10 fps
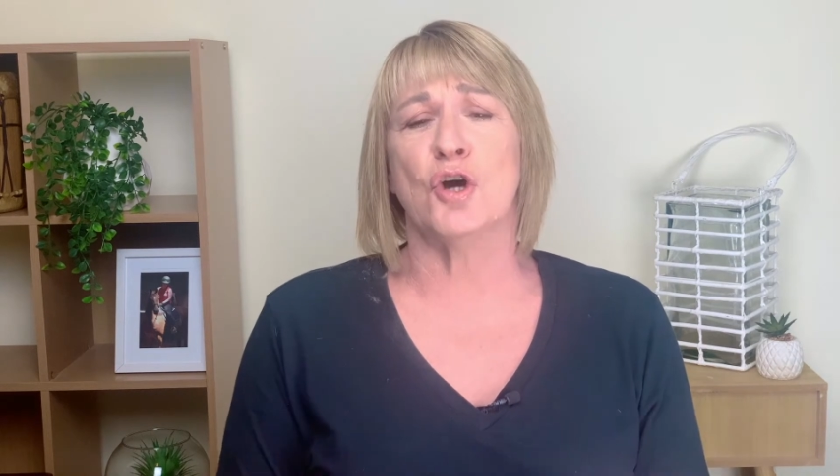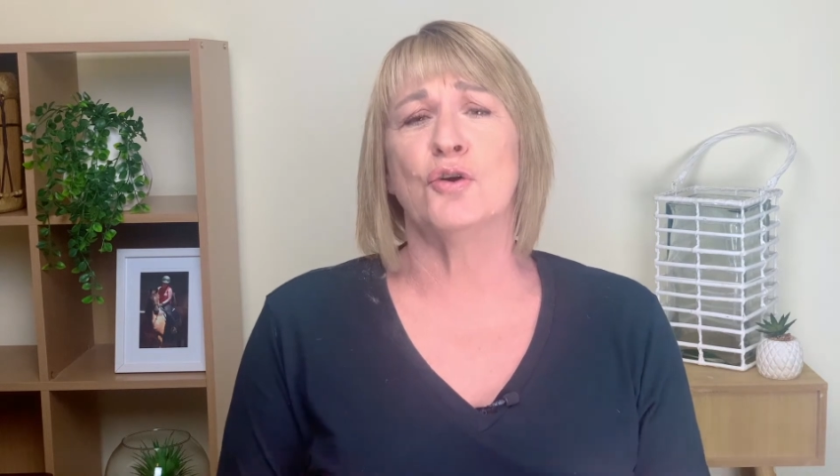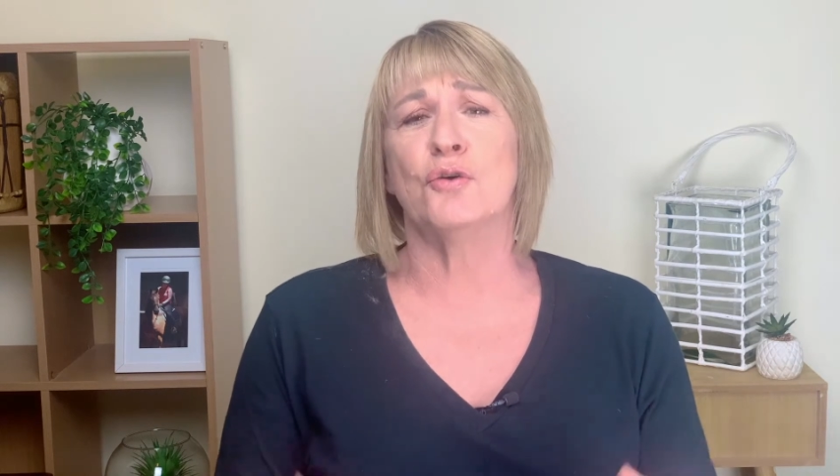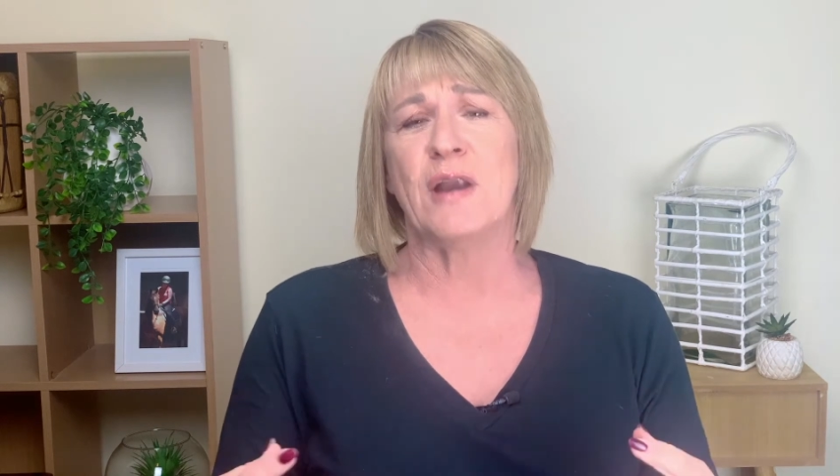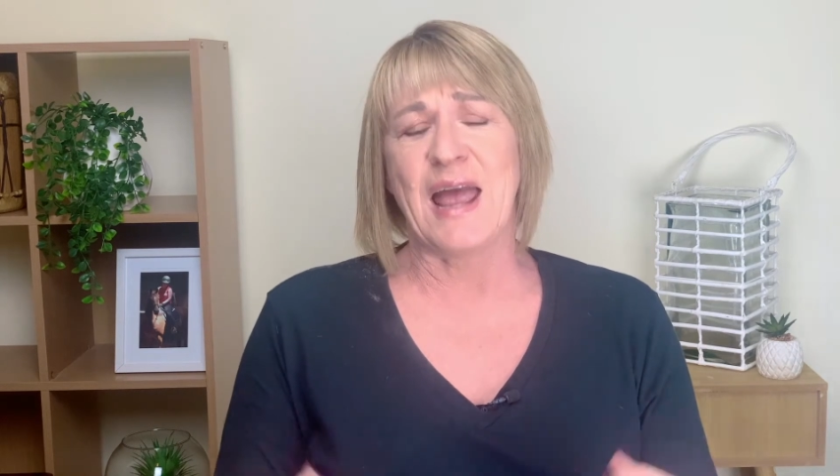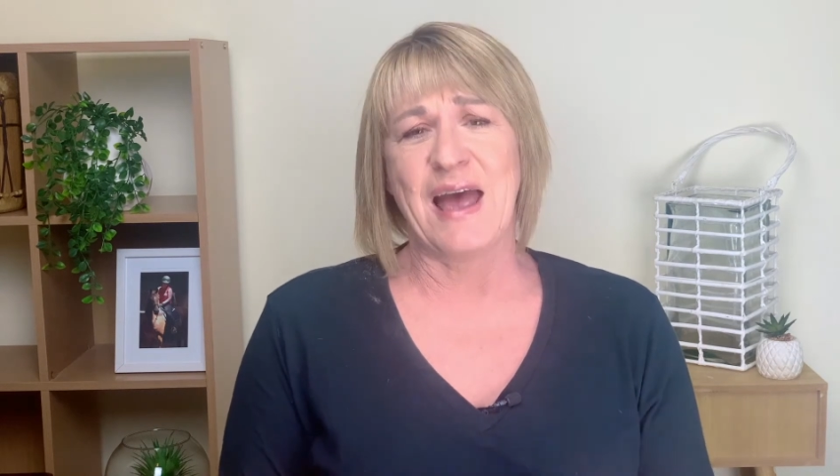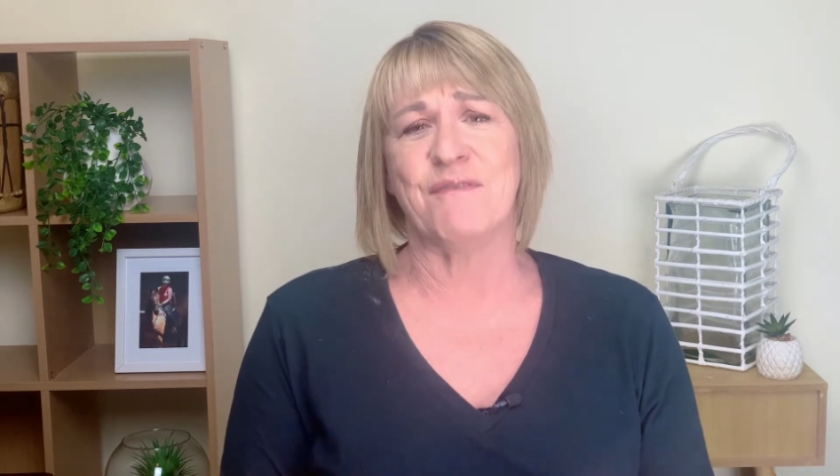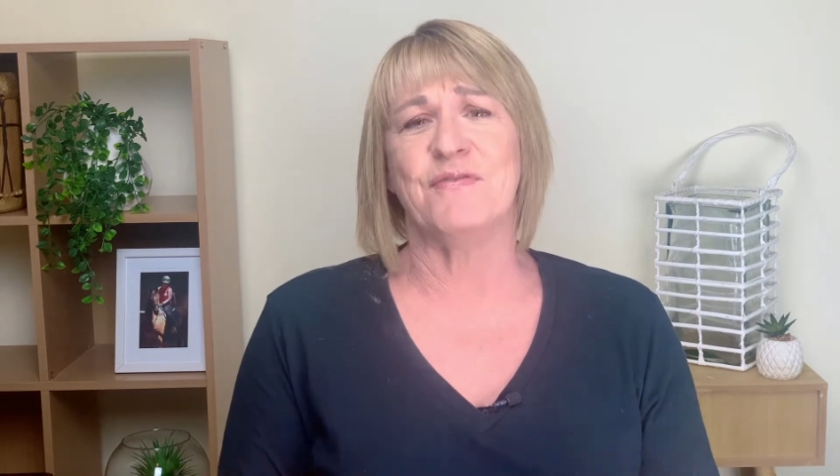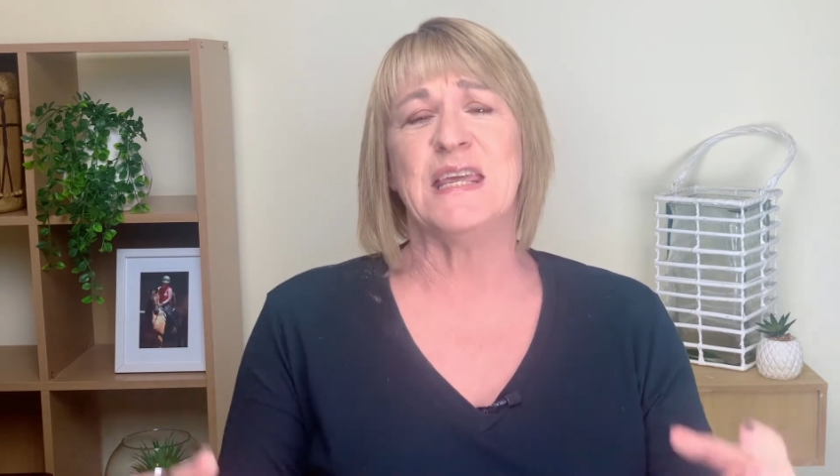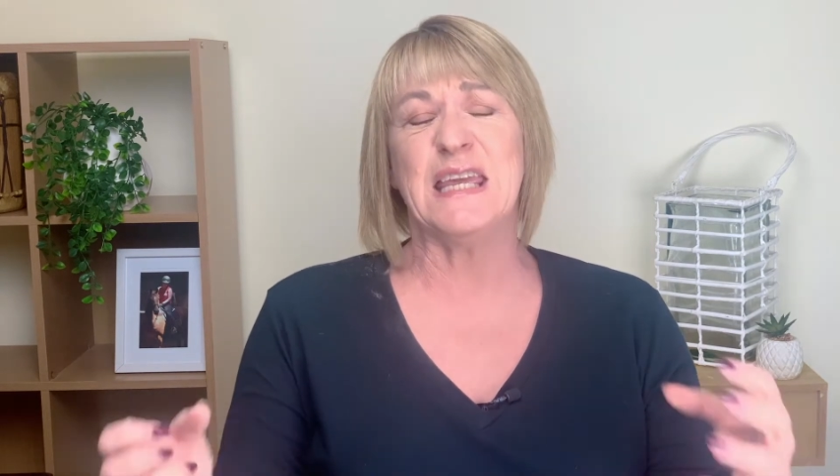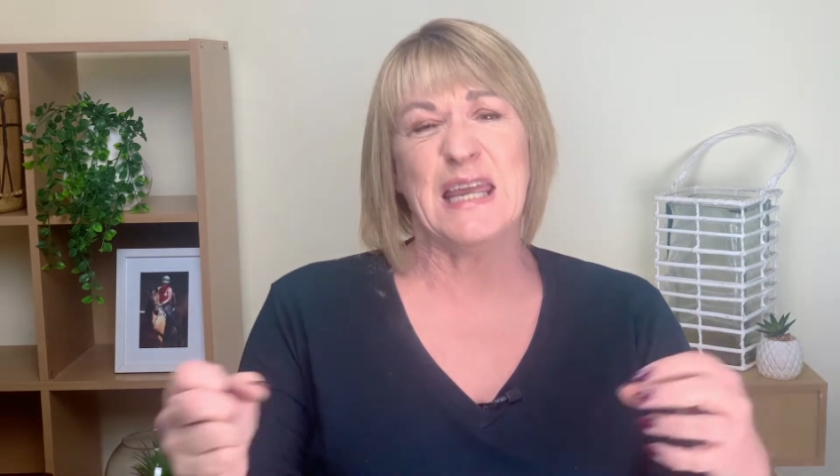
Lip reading: don't have the